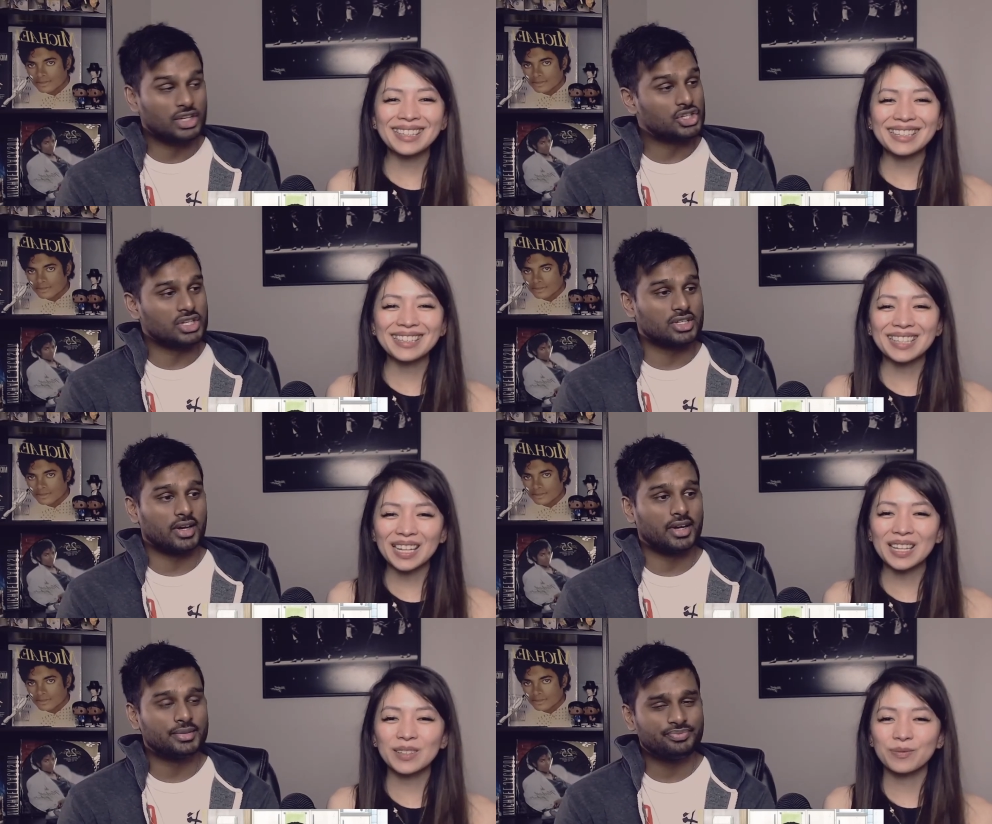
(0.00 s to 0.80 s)
Speaker 1: dishes,
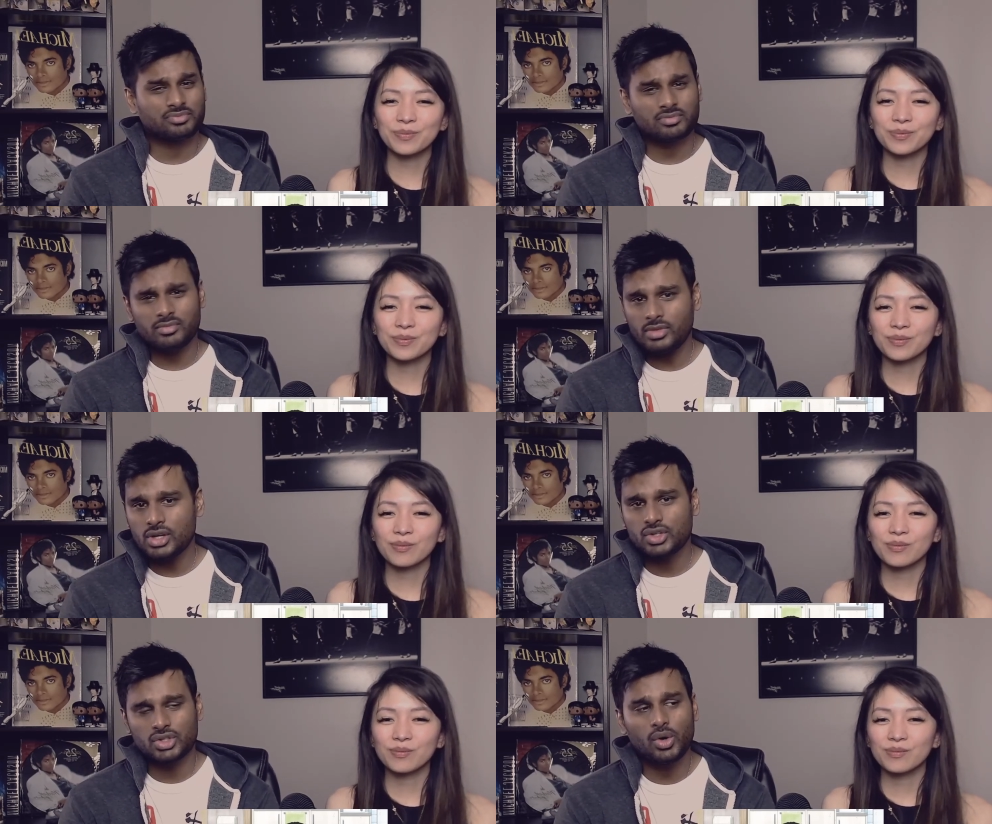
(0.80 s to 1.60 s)
yeah. right?
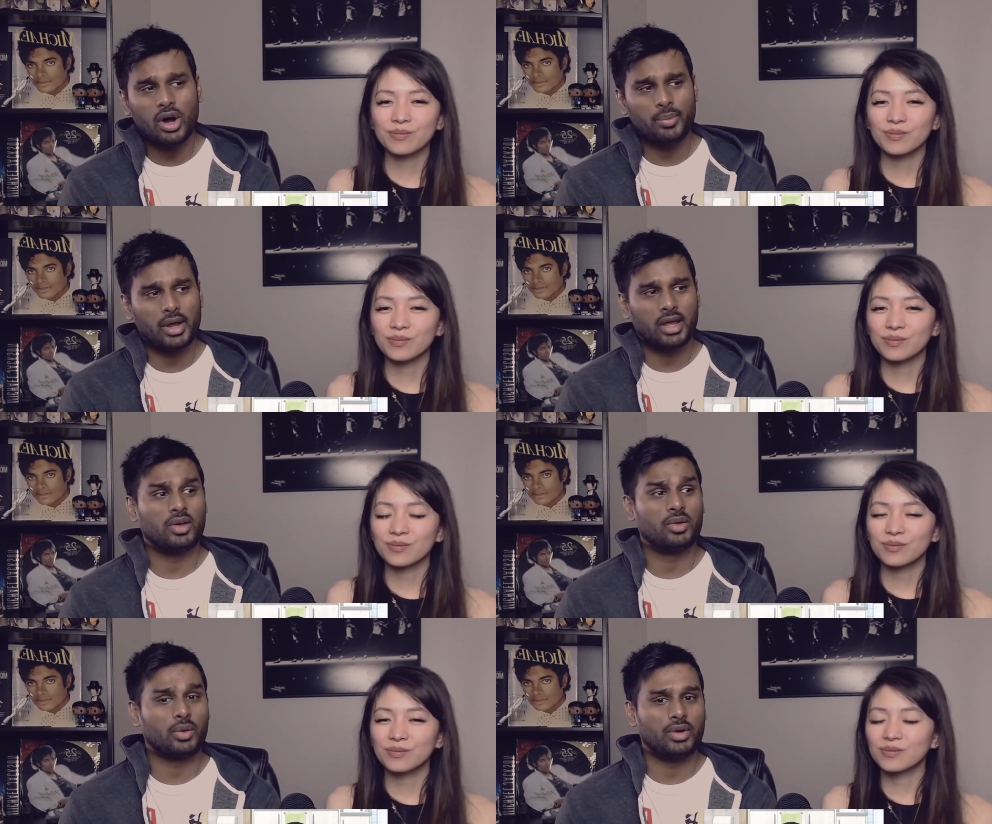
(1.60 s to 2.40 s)
so heartbreaking
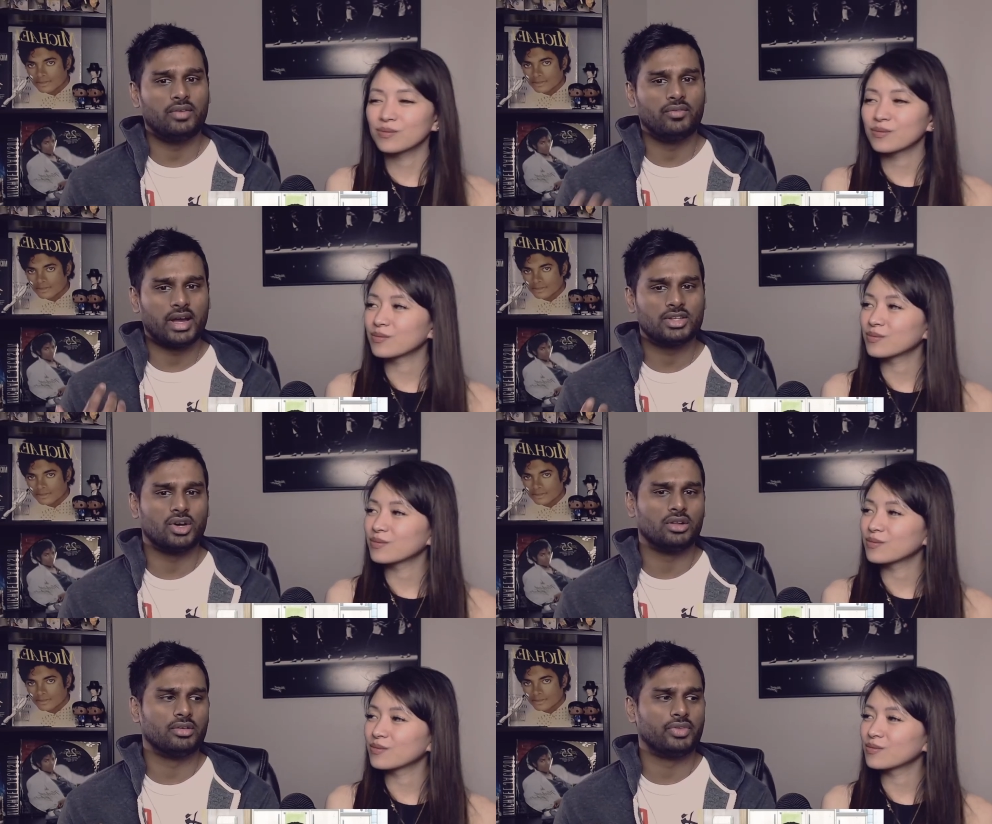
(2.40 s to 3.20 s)
then like when he invites
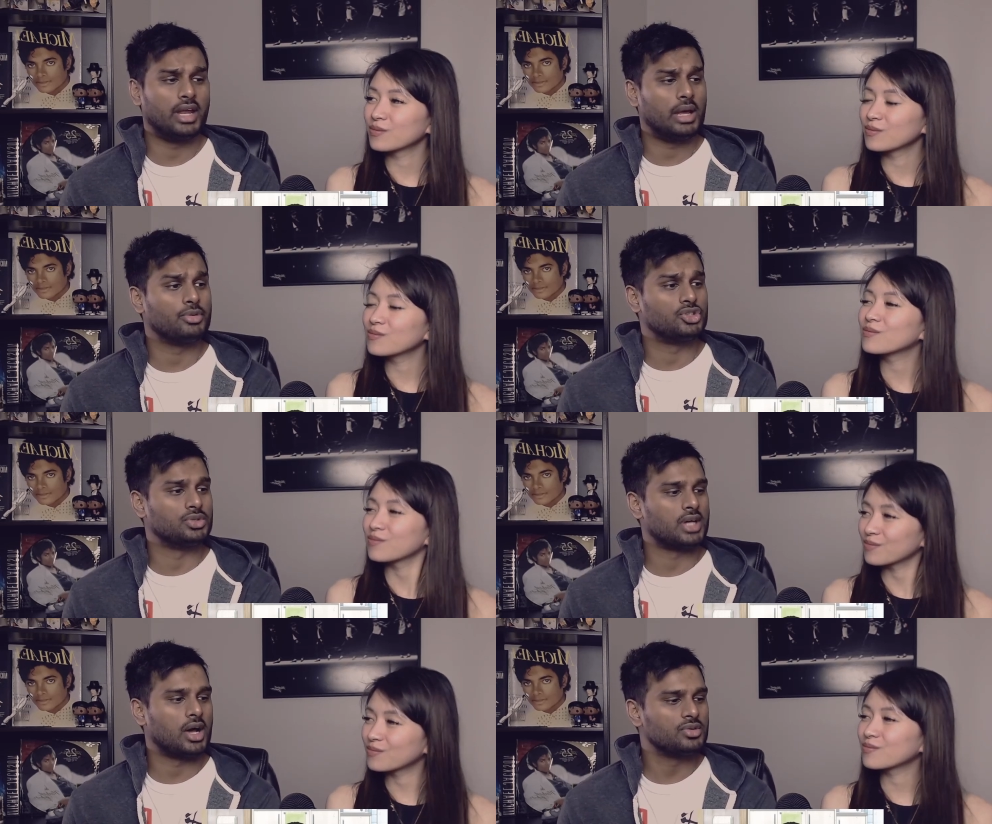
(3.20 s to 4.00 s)
all of the neighbors to
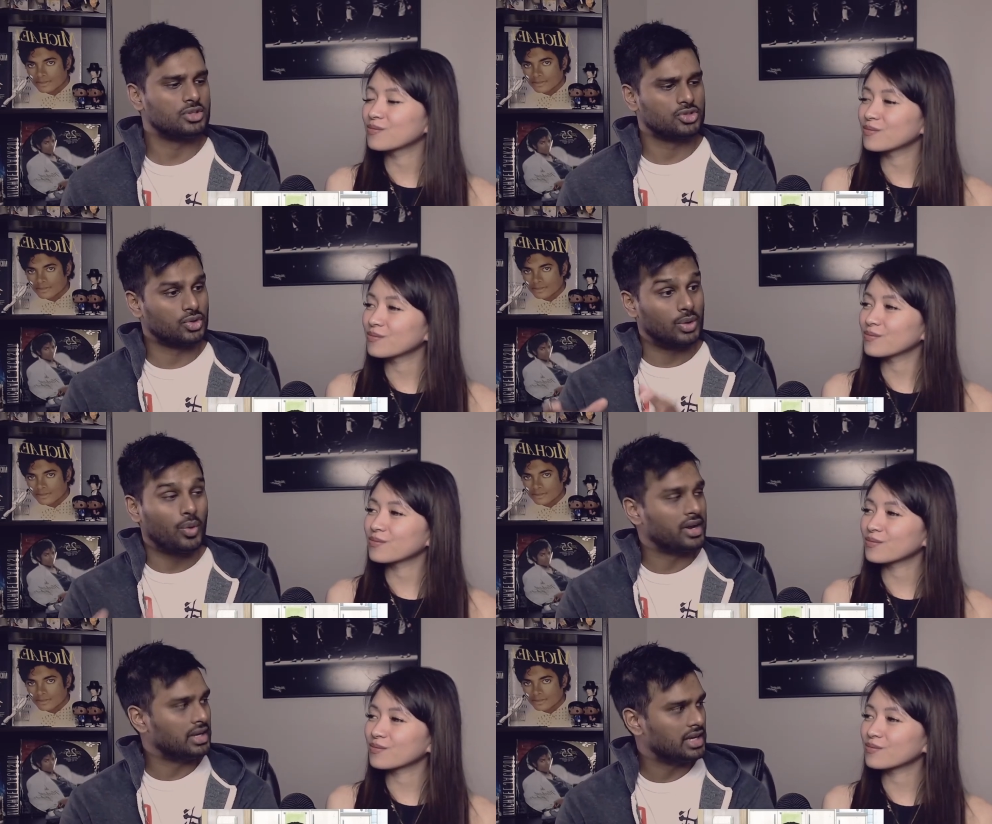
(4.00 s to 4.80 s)
his house and there's only
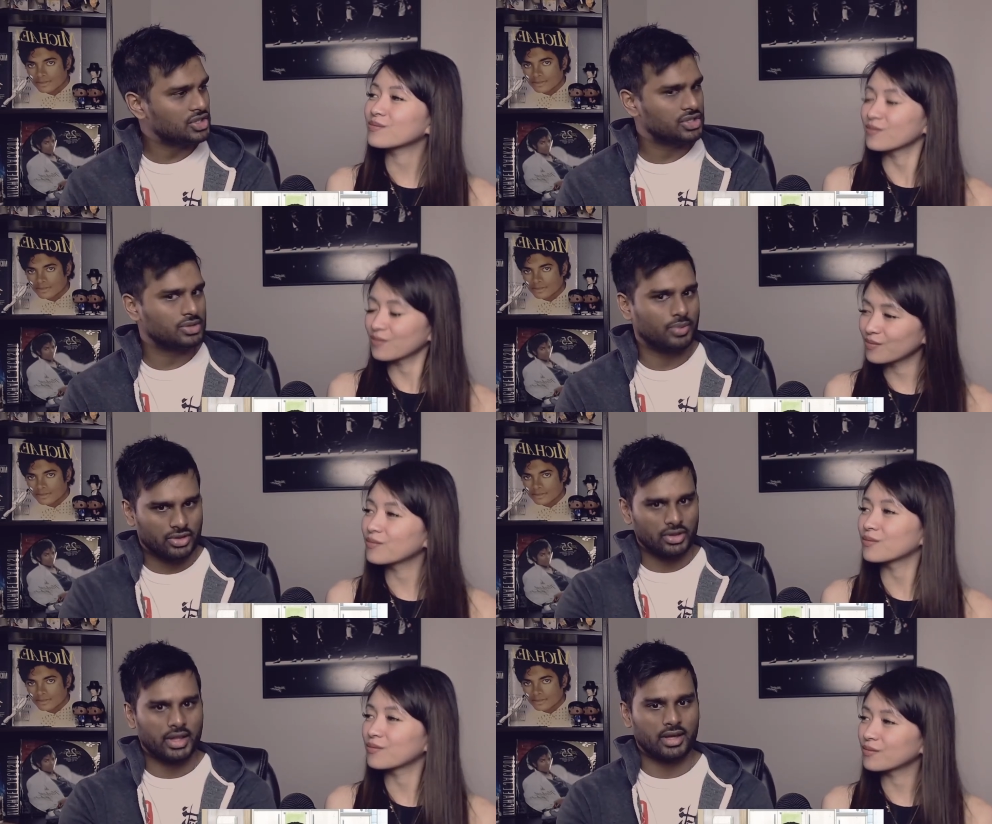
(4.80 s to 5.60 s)
one dish with
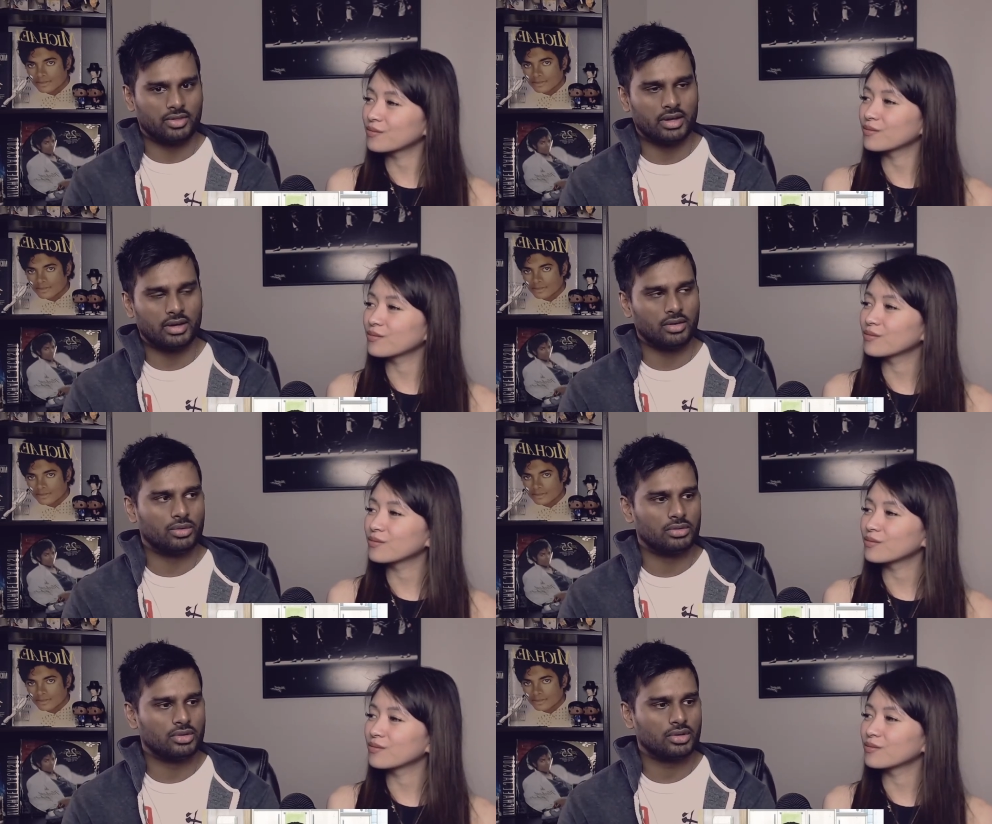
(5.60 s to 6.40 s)
like their
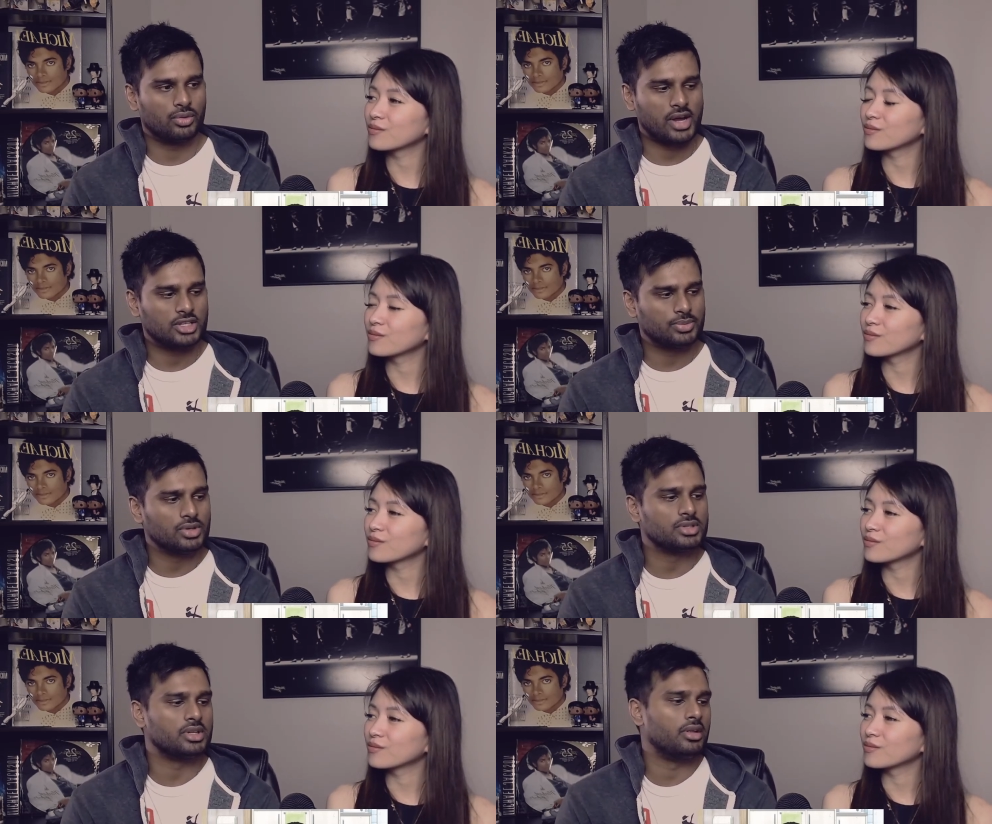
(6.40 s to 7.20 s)
own rice
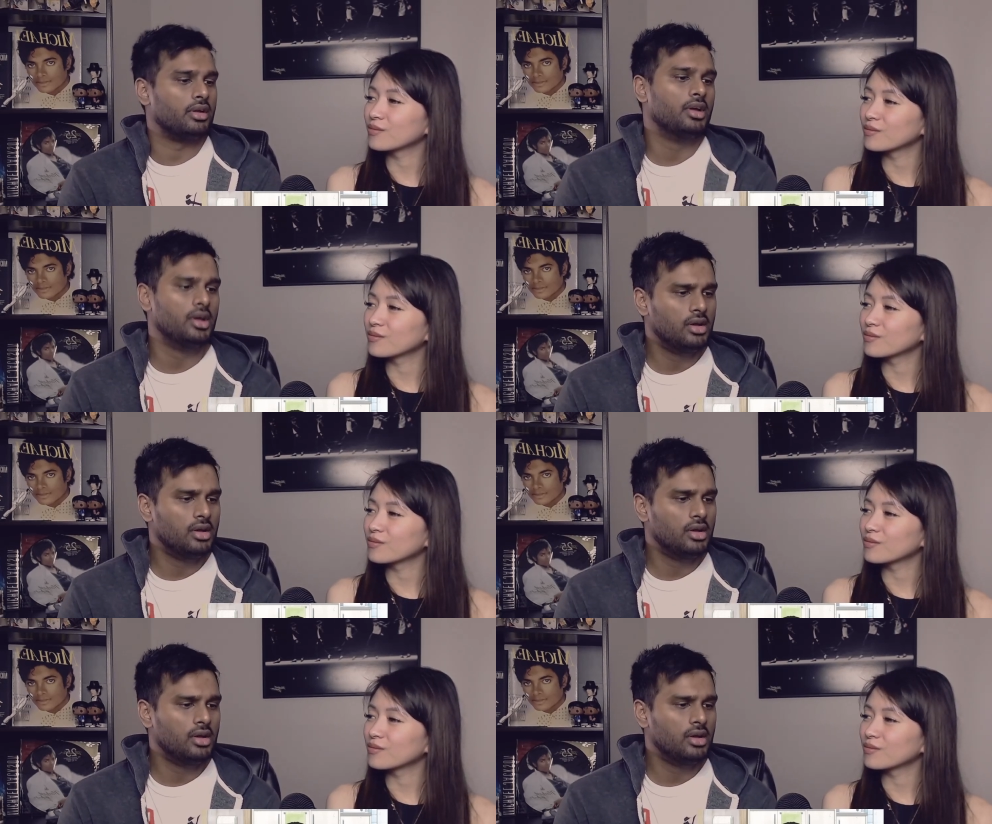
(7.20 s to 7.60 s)
bowls and then